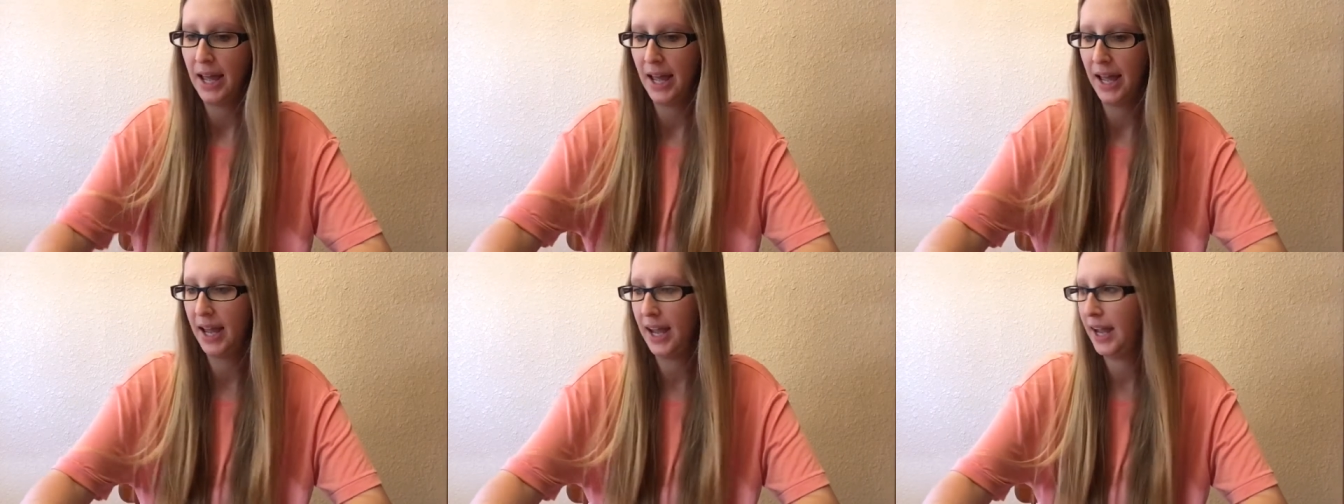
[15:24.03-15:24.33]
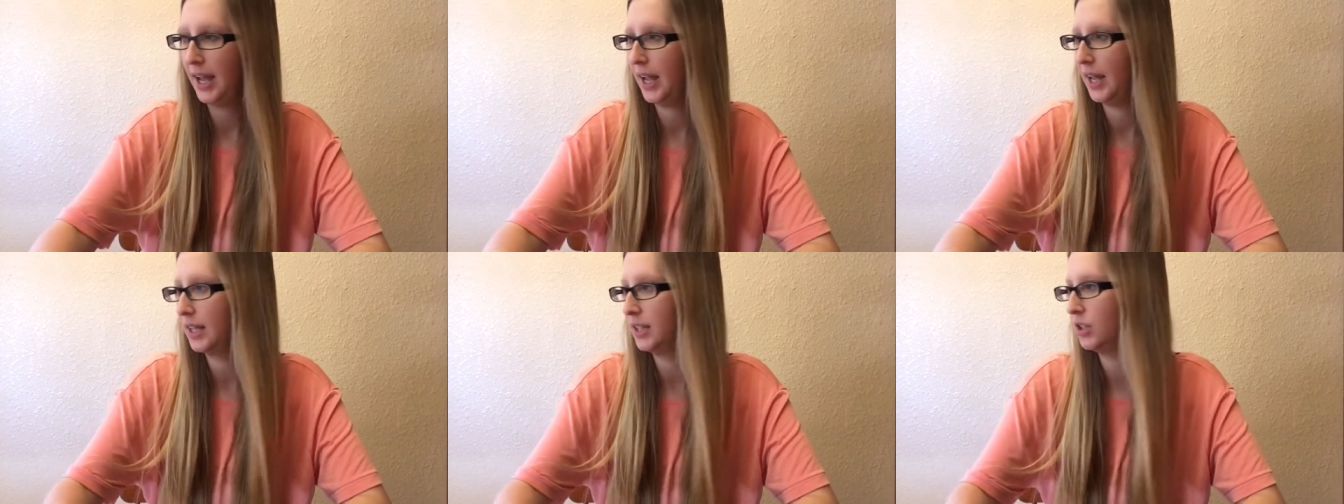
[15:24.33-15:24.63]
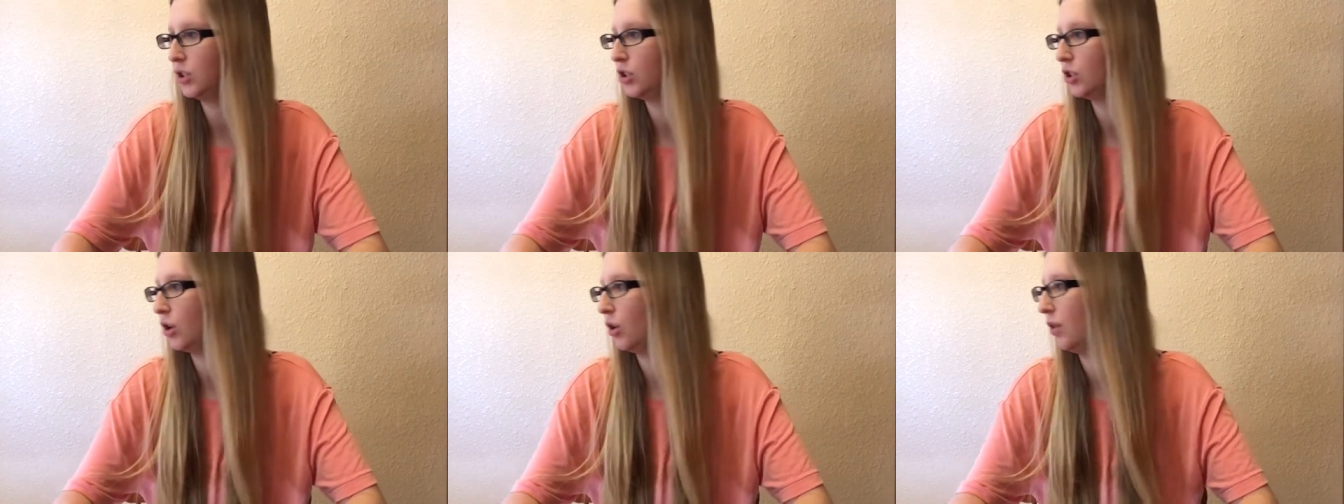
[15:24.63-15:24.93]

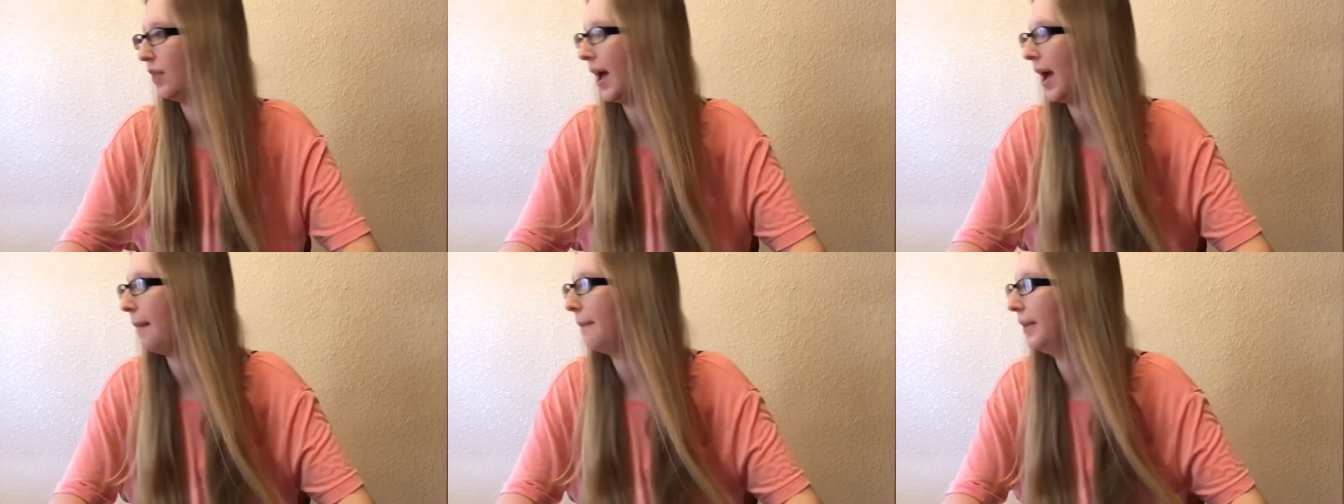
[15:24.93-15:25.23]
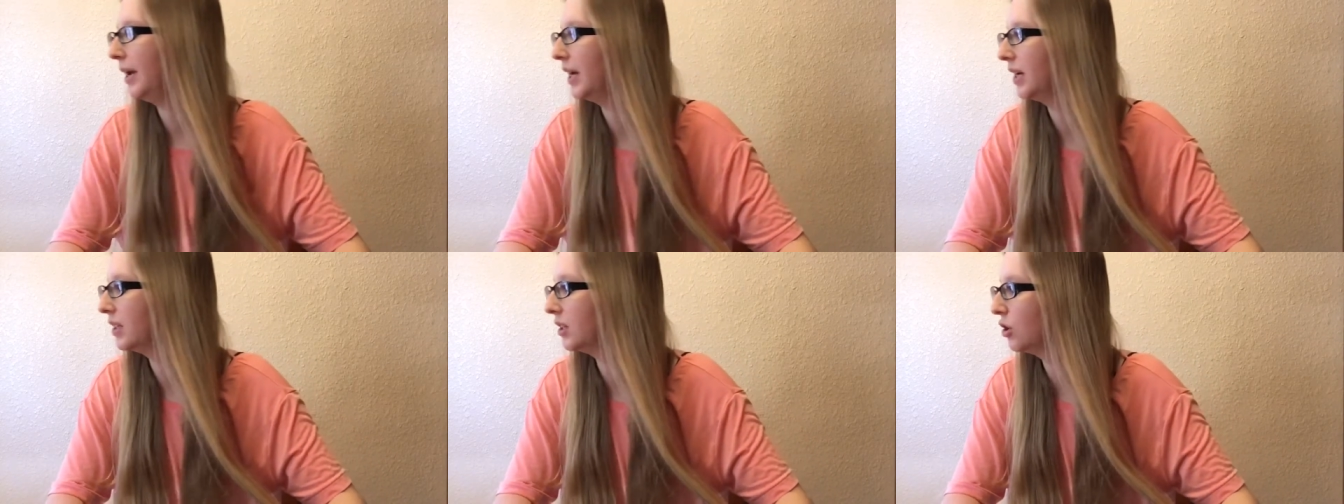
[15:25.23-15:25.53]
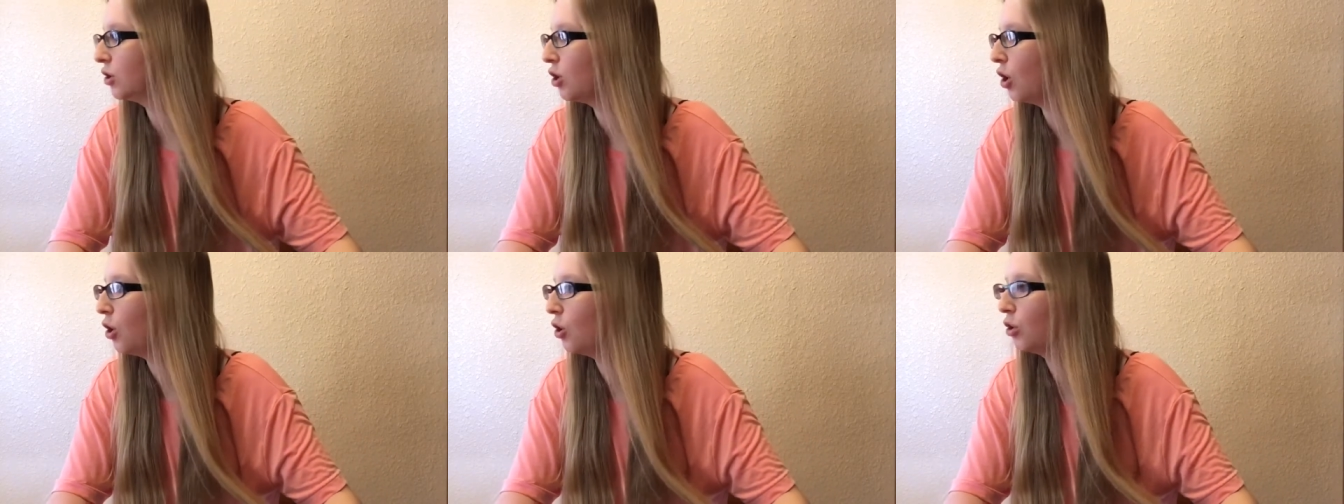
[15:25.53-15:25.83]
And so that makes
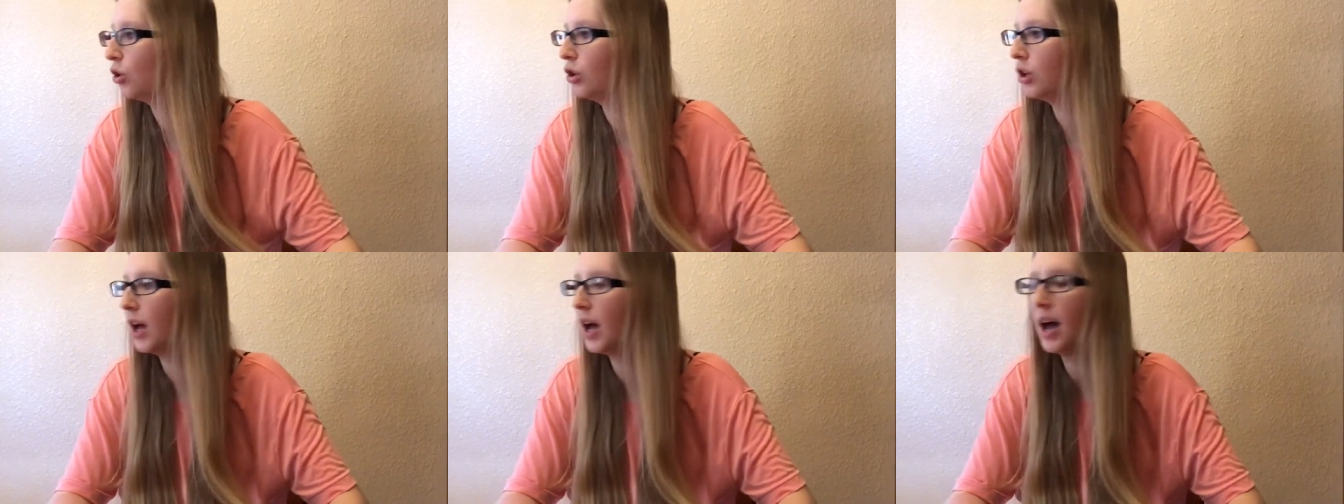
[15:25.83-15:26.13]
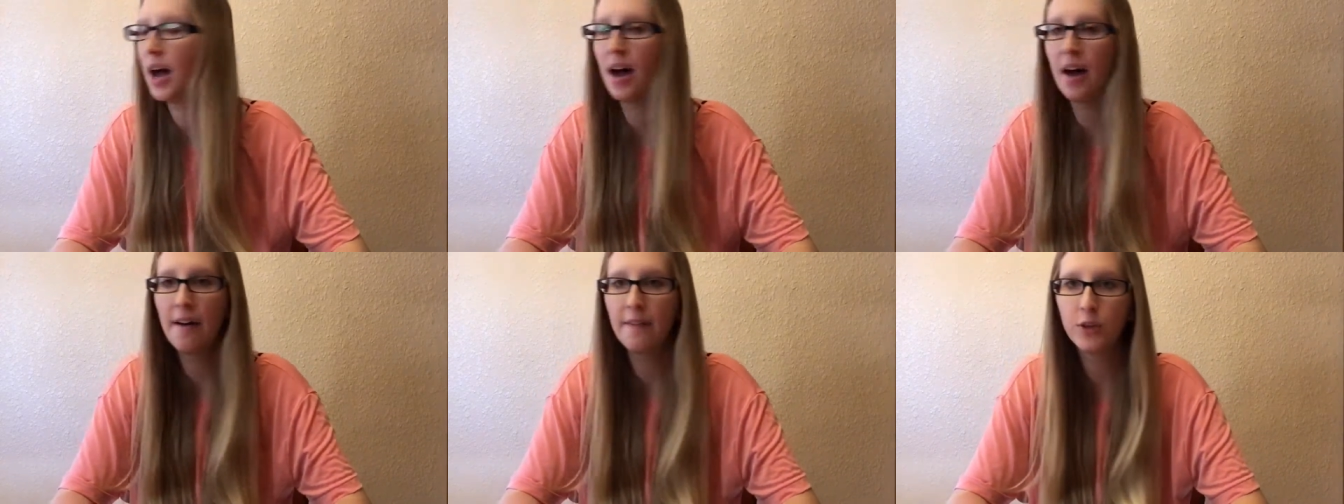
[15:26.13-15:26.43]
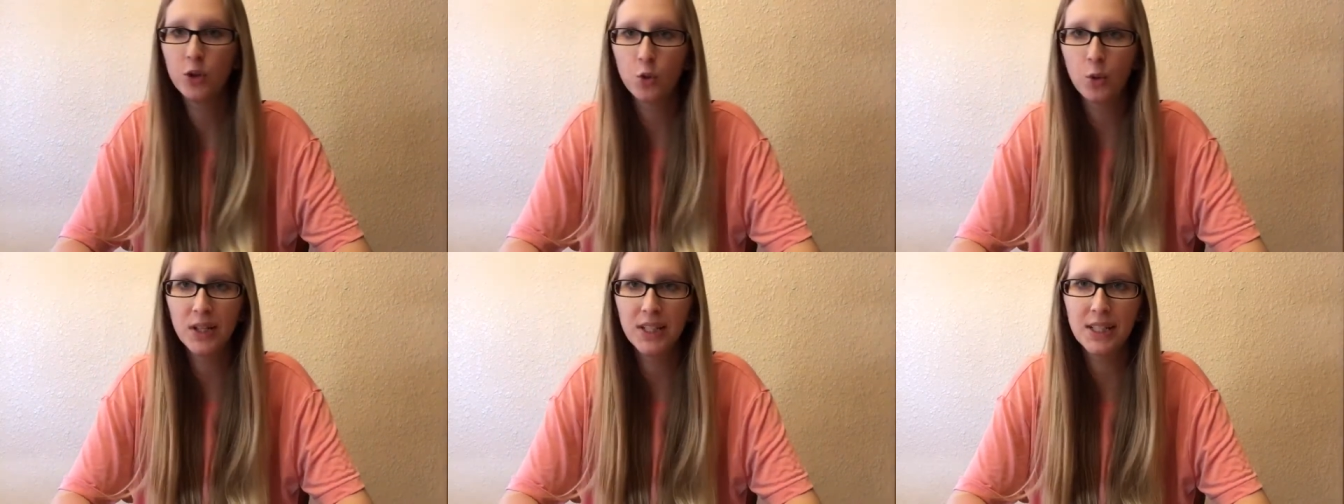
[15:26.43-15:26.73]
a total
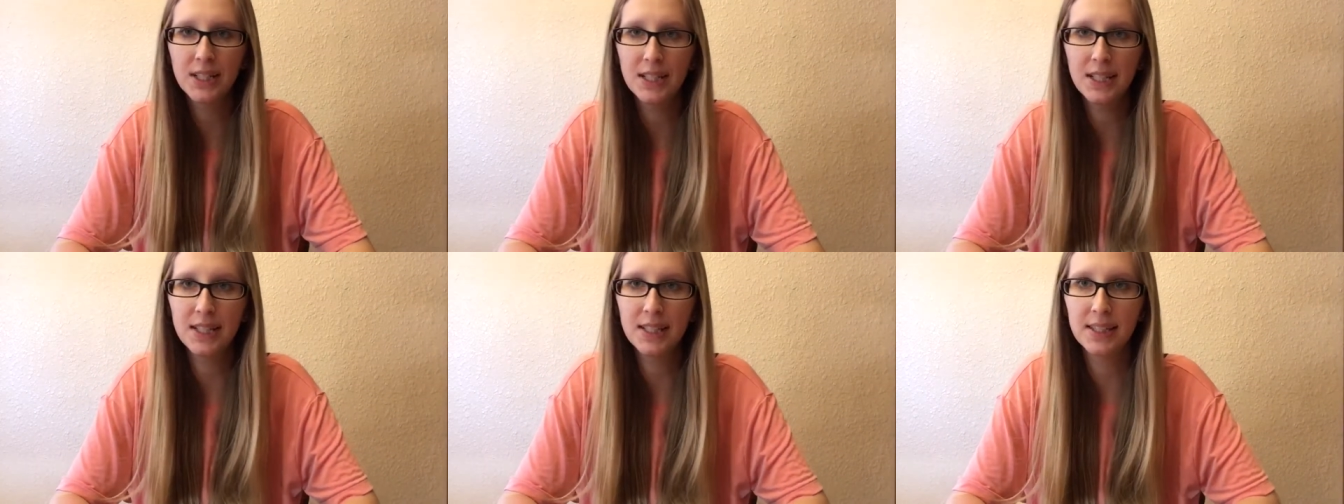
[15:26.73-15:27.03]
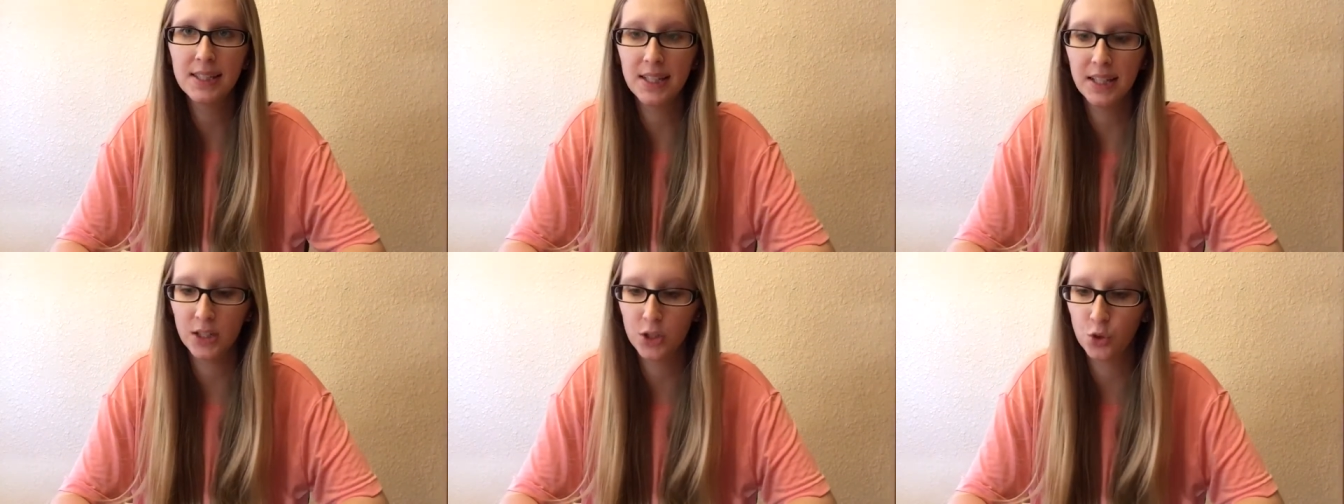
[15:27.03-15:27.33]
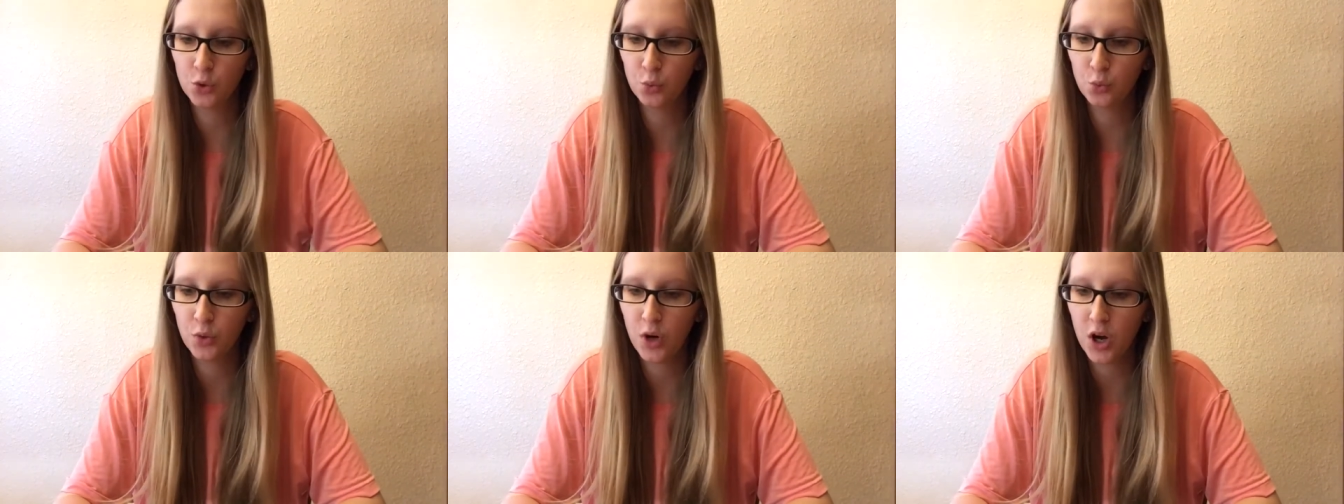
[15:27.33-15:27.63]
of
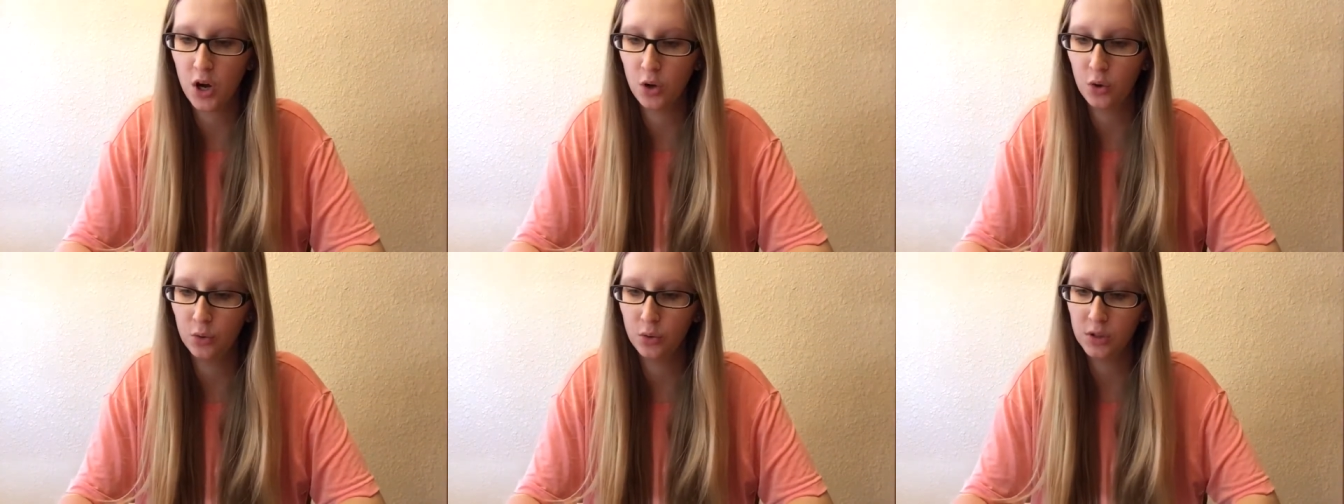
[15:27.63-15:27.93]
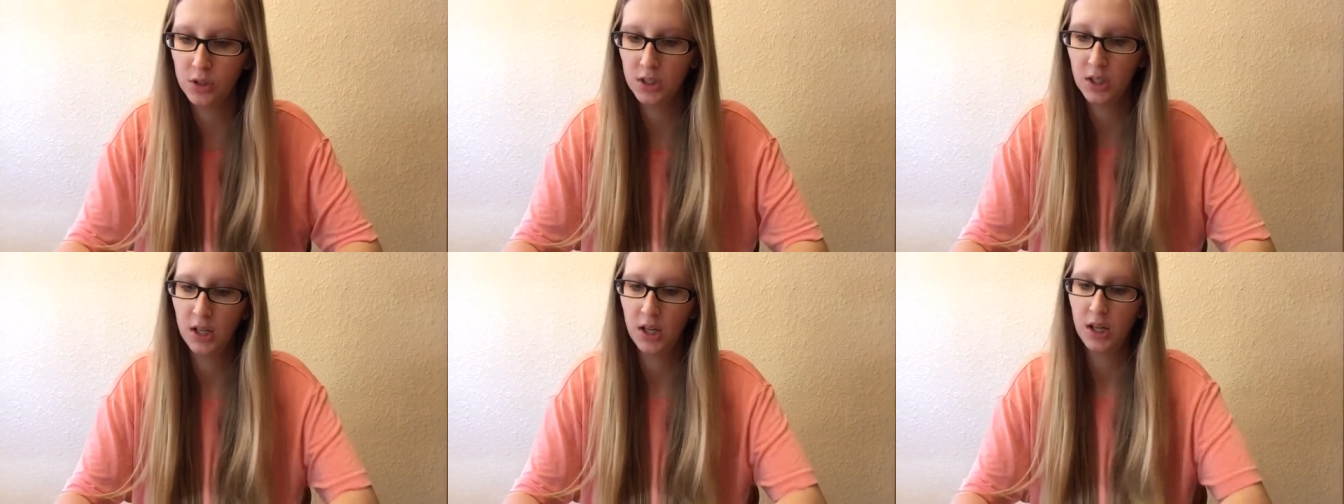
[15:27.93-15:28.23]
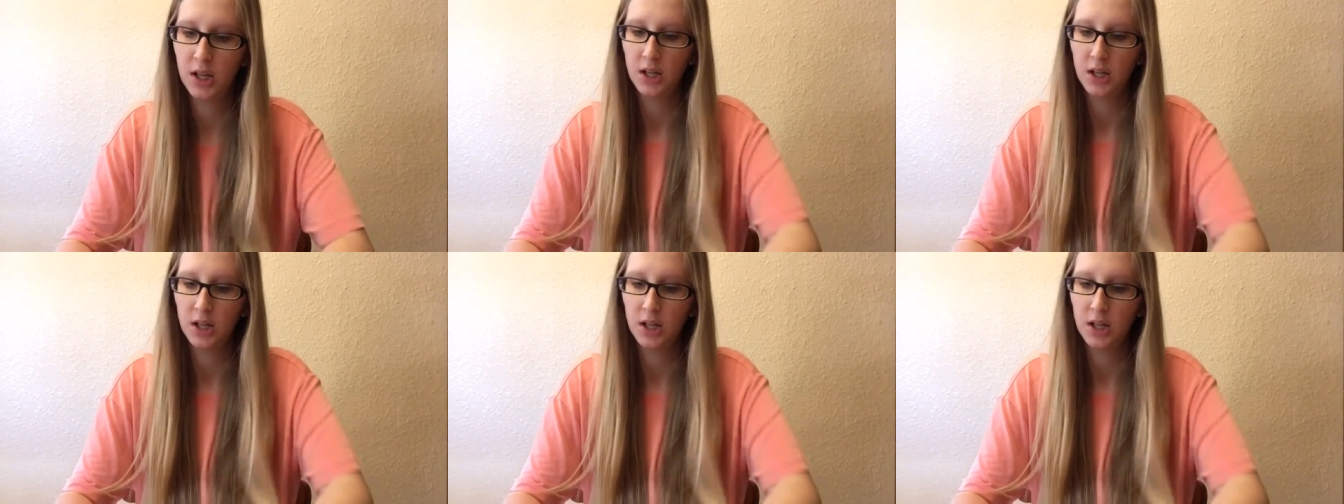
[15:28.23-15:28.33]
26 rows.